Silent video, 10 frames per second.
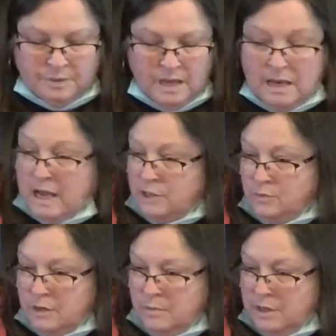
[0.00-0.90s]
And next
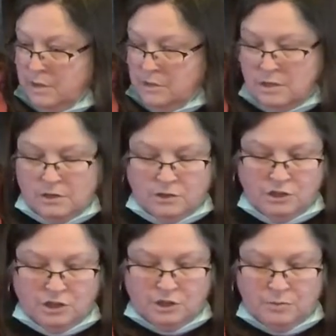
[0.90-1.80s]
we're going to be using our
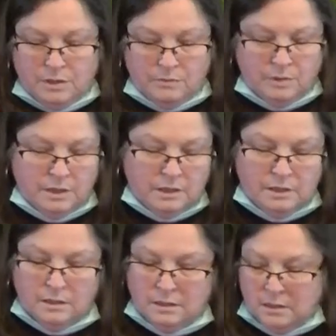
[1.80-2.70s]
gingerbread one.
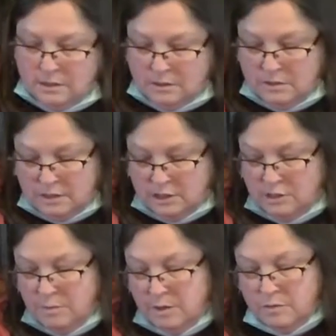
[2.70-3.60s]
So that
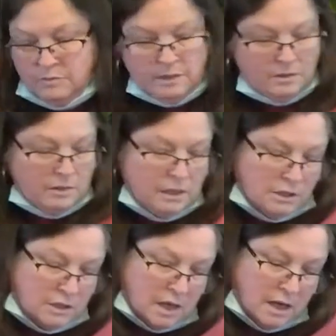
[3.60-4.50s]
should be 3 on each
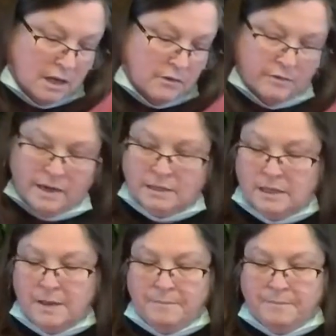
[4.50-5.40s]
side, correct?
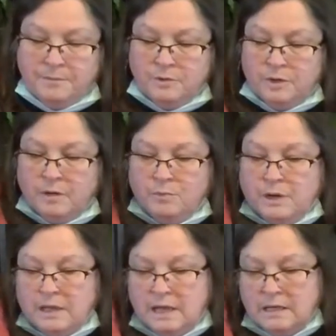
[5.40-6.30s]
Yep. So we're going to
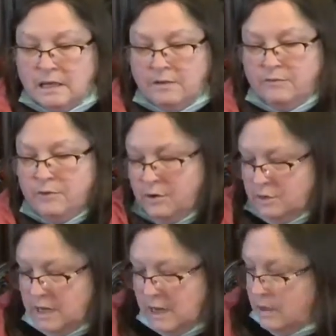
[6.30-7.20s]
bring that down for
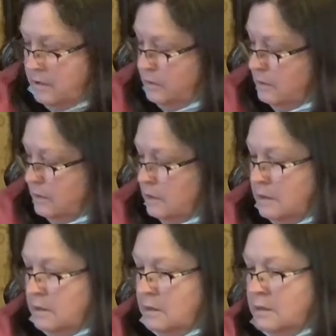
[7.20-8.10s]
our tail.
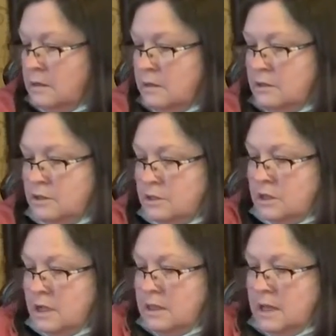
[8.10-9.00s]
Just
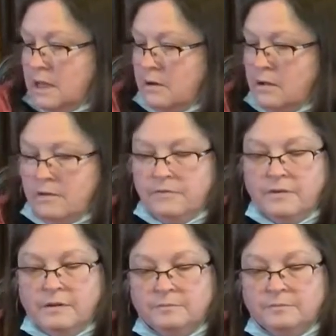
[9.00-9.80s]
cut that off.